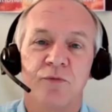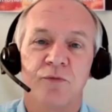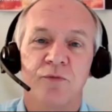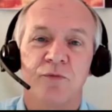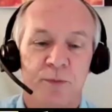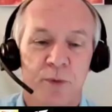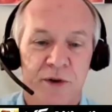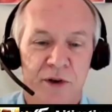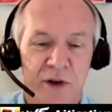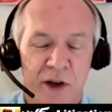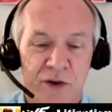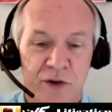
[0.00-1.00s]
Paul's
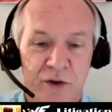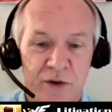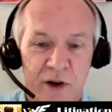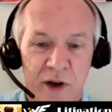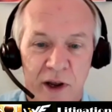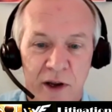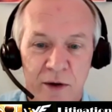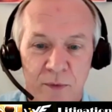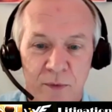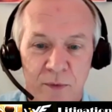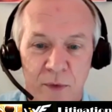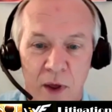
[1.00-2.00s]
presentation today.
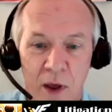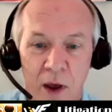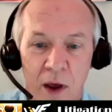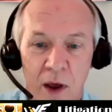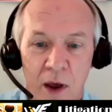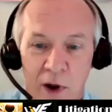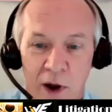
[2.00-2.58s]
It